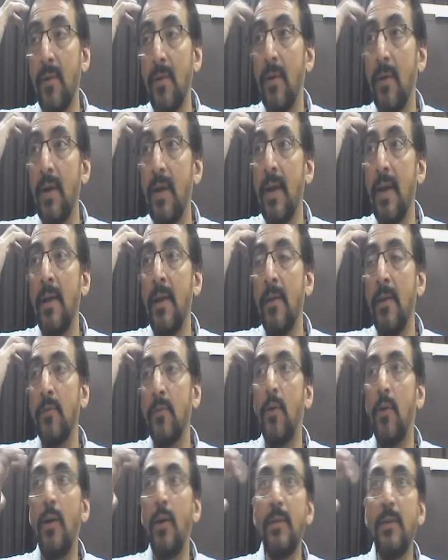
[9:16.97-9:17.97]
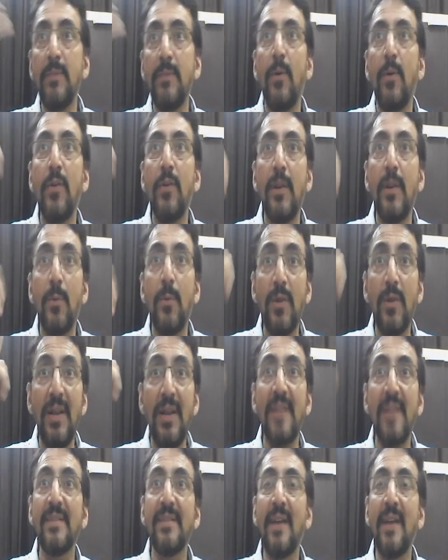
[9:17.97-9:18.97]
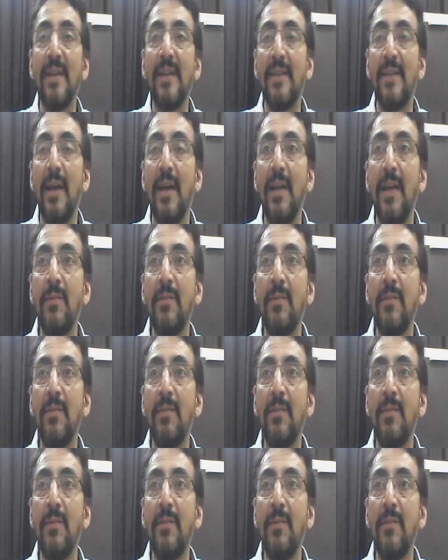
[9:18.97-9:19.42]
Okay, so always bother about less Kasa.